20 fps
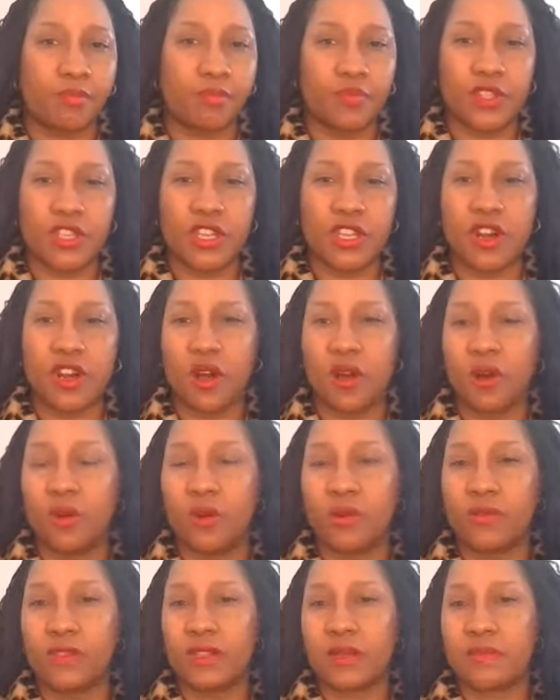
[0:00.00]
you
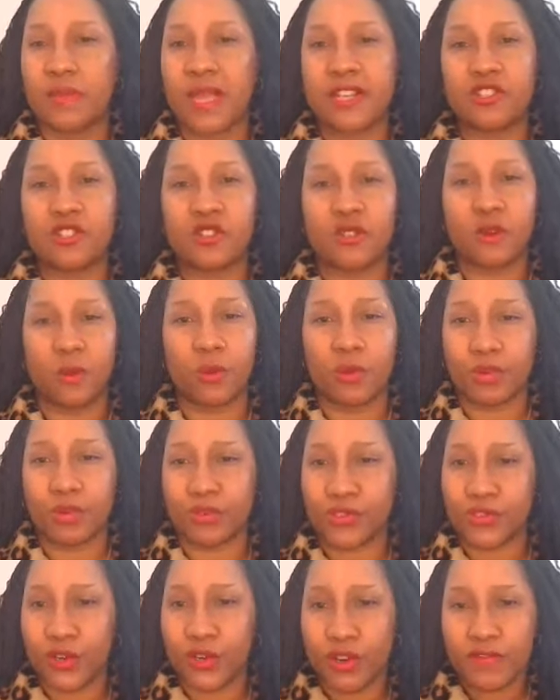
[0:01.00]
know, make sure that we
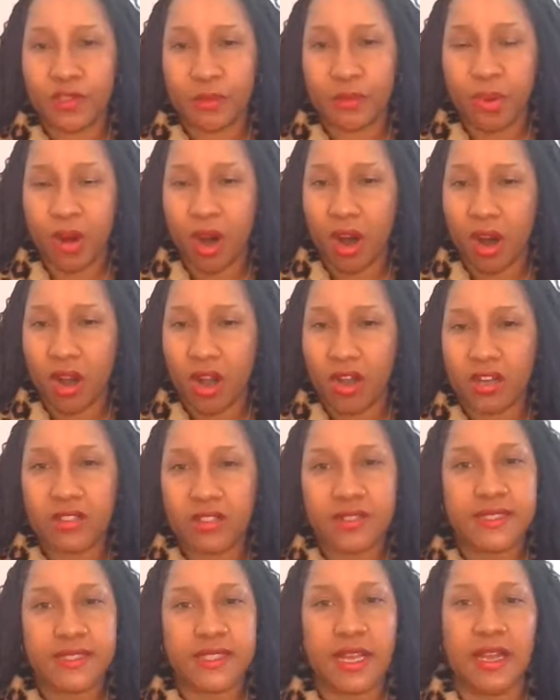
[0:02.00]
preserve the
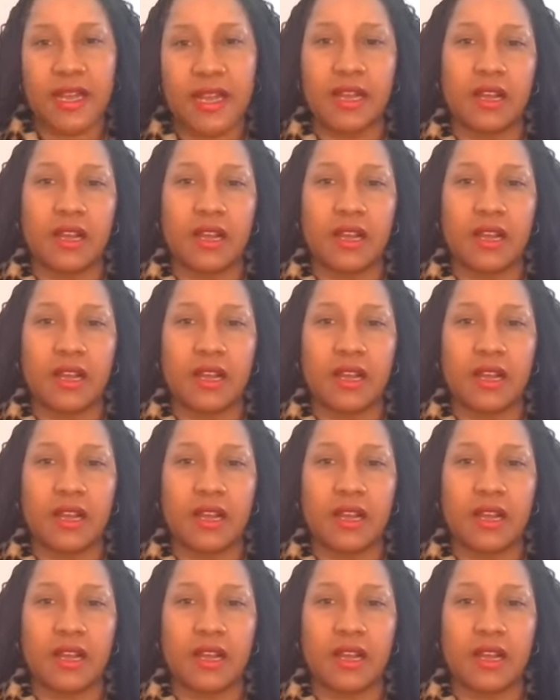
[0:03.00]
parks,